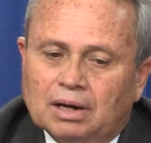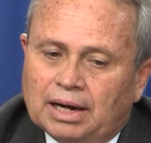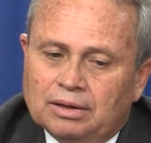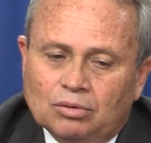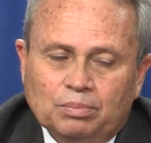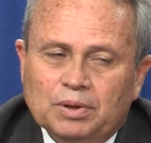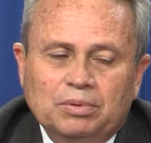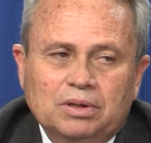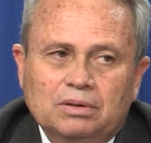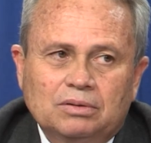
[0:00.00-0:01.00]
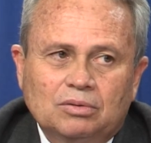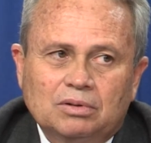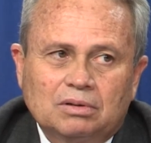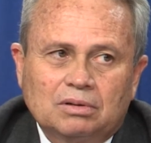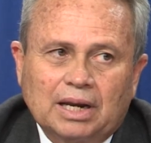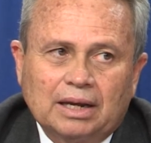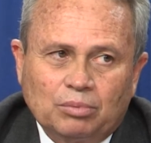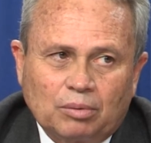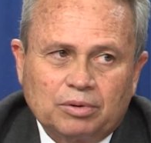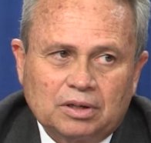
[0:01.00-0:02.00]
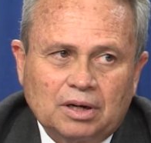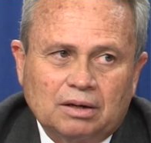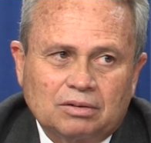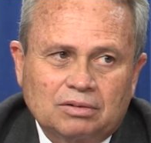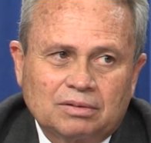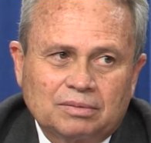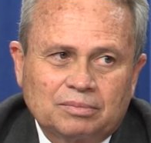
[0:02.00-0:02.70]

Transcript: I know people don't like property tax.